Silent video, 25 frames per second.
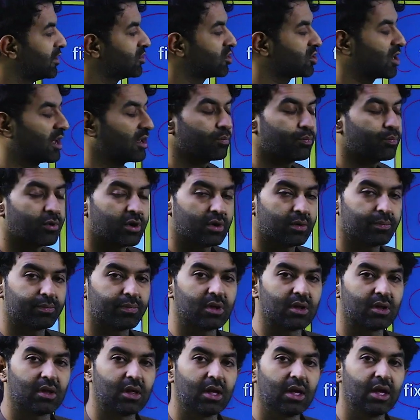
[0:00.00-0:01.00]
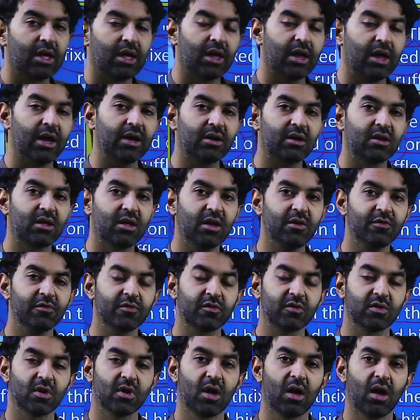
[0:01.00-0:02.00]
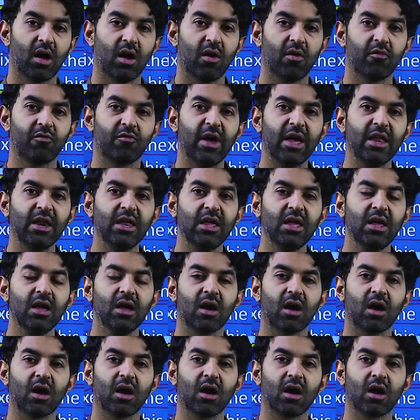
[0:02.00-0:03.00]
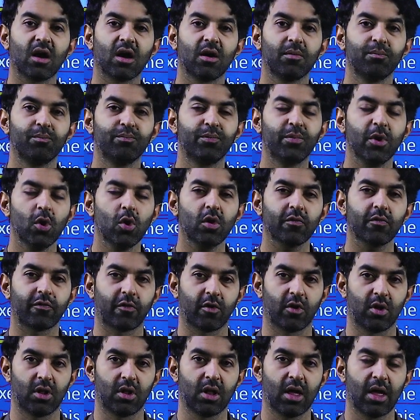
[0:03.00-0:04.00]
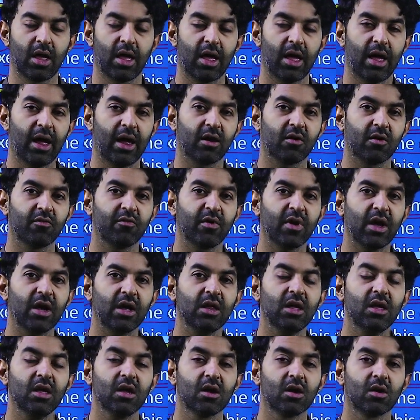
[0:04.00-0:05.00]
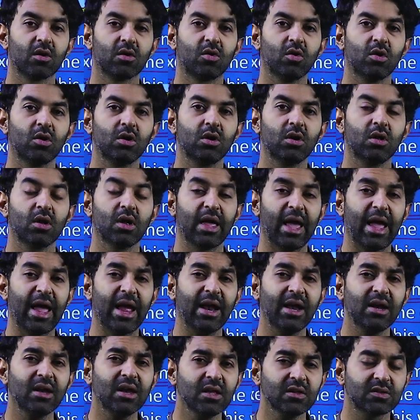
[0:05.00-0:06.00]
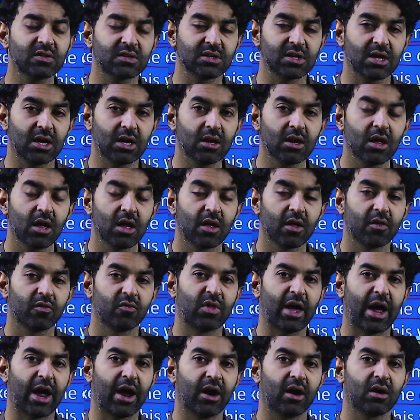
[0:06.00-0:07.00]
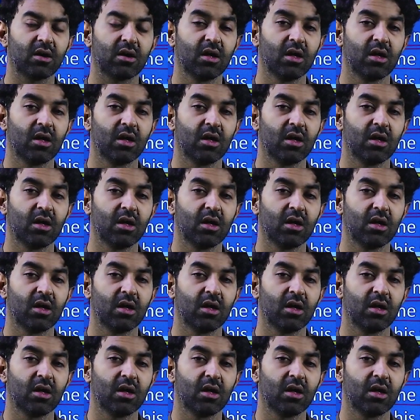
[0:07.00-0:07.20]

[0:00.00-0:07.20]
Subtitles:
and purple. It gives a very beautiful and a very good ending scene that